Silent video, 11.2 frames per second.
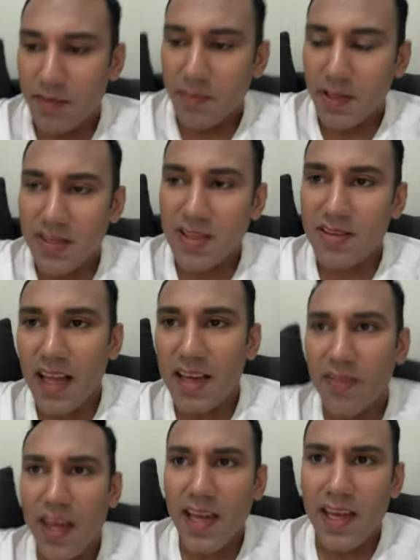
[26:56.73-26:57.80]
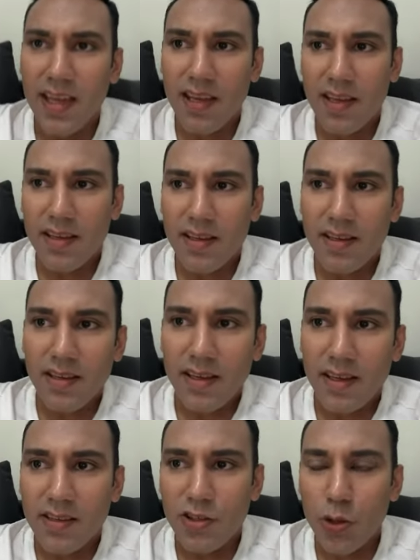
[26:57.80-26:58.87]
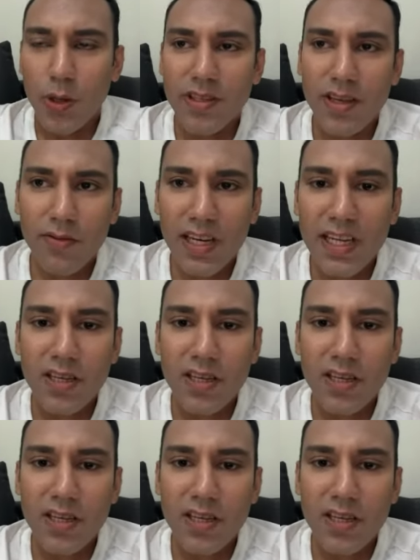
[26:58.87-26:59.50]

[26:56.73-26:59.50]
because it's like they intuitively